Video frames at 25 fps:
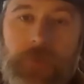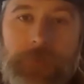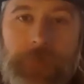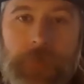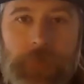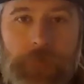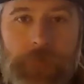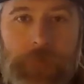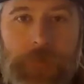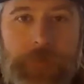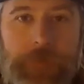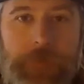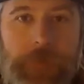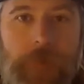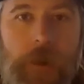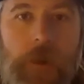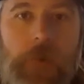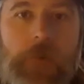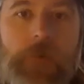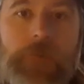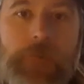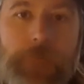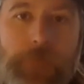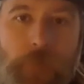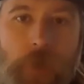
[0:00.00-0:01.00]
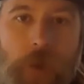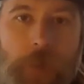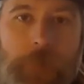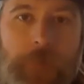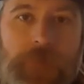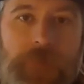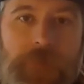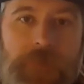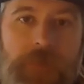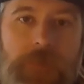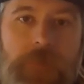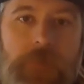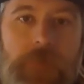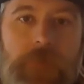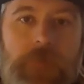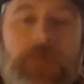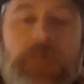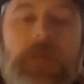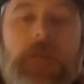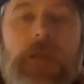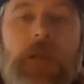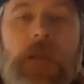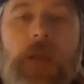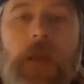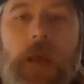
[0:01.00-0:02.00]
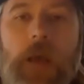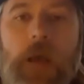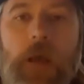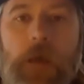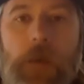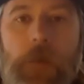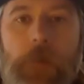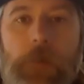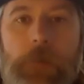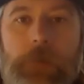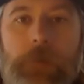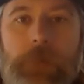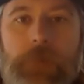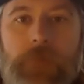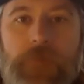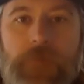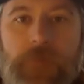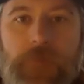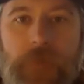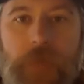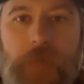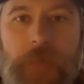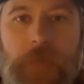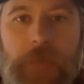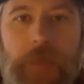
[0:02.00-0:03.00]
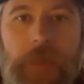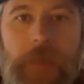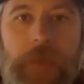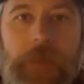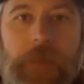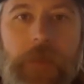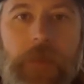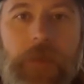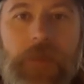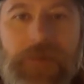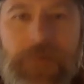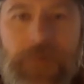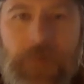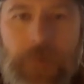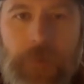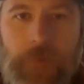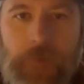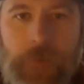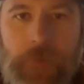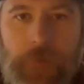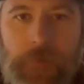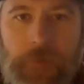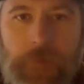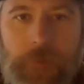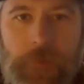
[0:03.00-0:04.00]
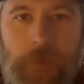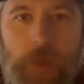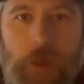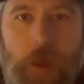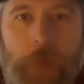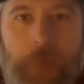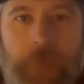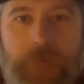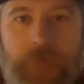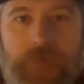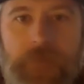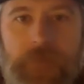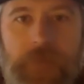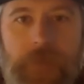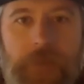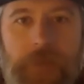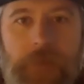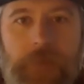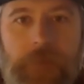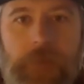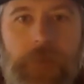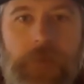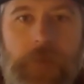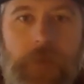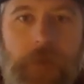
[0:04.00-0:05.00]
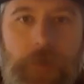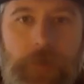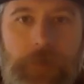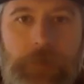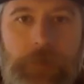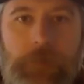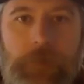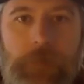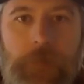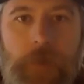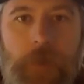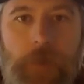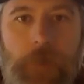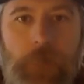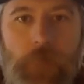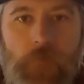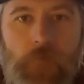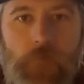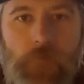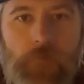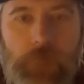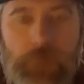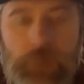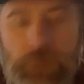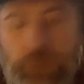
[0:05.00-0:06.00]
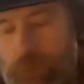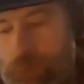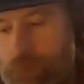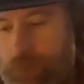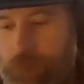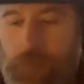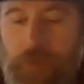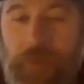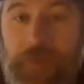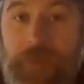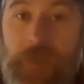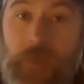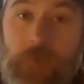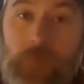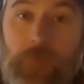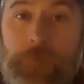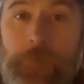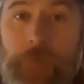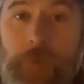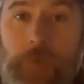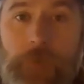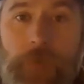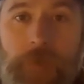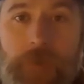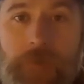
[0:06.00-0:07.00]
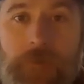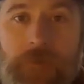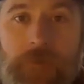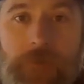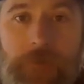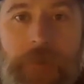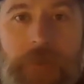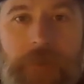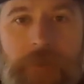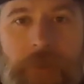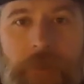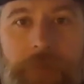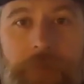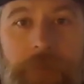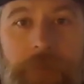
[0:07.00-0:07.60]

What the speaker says: shortcuts by refiring the proper sequence to that leg. The opposite leg, like I kick with my right, so my